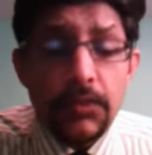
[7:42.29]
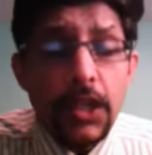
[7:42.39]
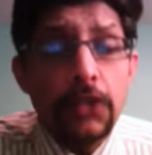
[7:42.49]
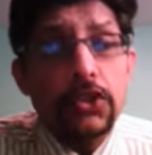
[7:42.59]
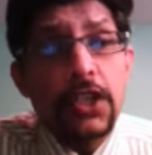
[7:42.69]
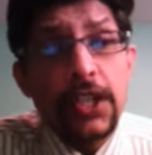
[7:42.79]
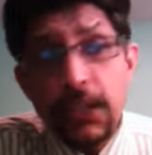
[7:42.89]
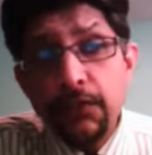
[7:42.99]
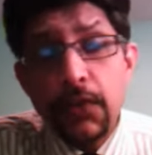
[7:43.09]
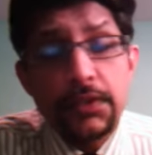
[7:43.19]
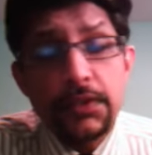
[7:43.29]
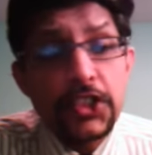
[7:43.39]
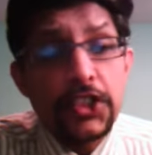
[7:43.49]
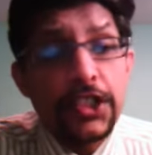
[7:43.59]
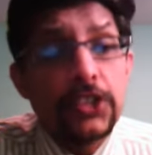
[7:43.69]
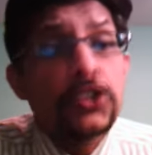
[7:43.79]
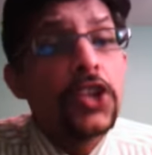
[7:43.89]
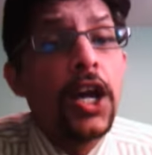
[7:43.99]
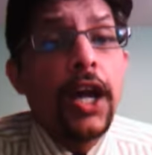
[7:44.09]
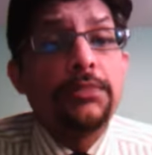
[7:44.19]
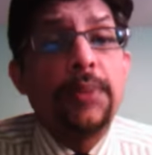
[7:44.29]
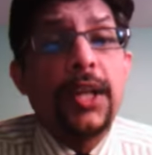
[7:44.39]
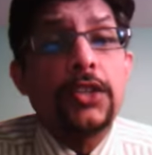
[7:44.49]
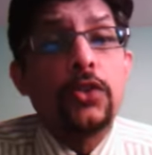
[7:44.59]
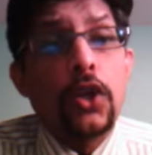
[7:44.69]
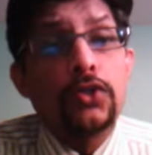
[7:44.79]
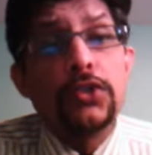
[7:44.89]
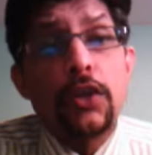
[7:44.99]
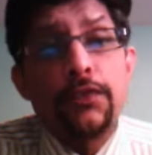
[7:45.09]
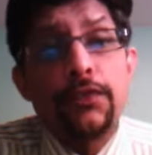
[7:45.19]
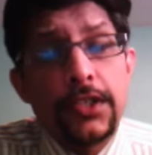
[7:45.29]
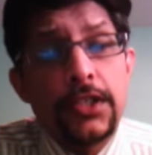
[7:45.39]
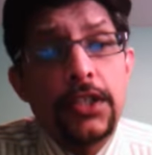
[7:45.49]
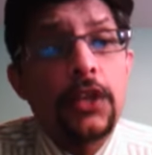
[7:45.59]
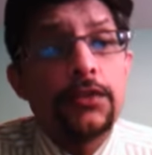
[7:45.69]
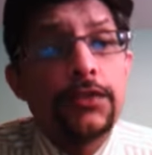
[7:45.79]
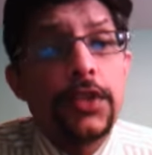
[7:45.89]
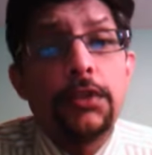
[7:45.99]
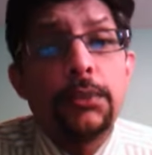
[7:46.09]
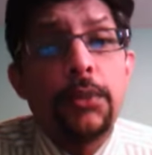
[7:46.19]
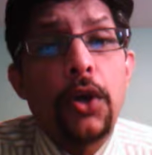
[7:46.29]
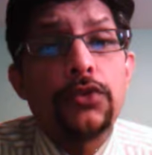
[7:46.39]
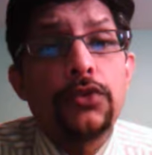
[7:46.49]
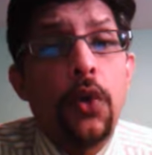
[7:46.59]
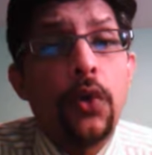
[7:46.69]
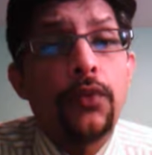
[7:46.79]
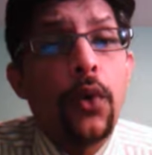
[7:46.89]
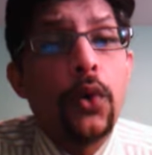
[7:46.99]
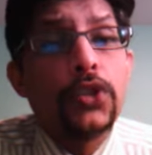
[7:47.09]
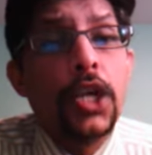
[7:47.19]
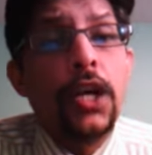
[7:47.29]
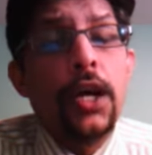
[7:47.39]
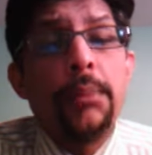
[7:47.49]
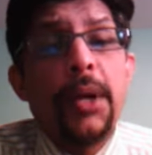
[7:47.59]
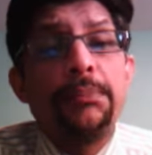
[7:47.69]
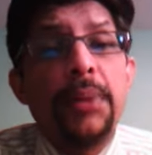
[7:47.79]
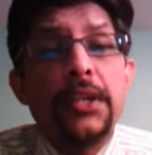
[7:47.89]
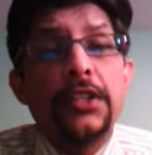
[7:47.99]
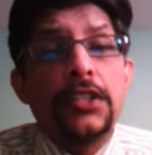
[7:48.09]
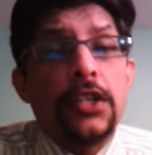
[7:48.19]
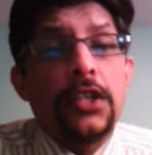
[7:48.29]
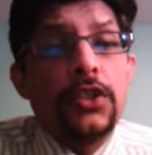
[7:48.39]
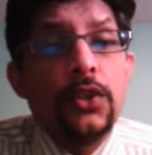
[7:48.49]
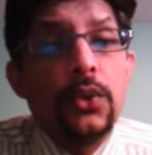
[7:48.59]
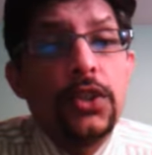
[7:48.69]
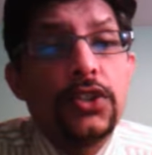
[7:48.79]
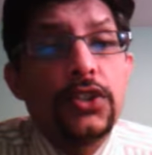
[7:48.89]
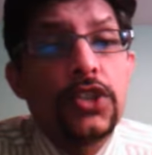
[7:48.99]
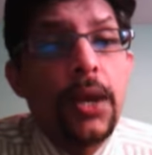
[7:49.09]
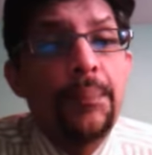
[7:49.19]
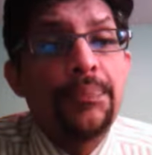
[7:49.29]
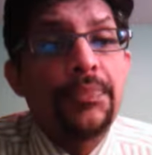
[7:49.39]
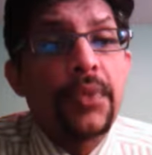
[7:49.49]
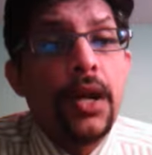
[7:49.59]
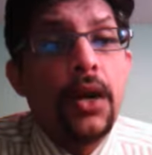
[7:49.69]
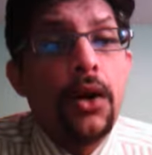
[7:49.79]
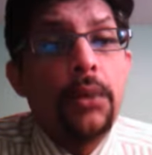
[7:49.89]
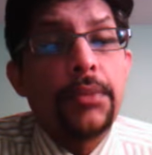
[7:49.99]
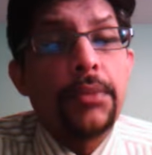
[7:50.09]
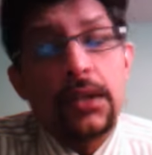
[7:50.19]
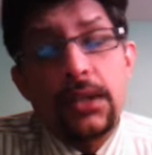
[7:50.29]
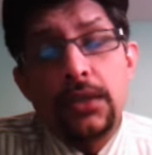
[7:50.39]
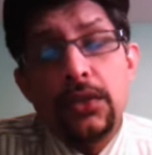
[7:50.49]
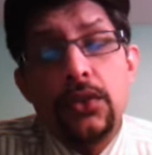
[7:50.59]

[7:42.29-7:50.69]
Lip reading: it was a relief for the West Indians as Matthew Cross was out for 39 of 31 balls with 4 fours. But Bedington continued his he could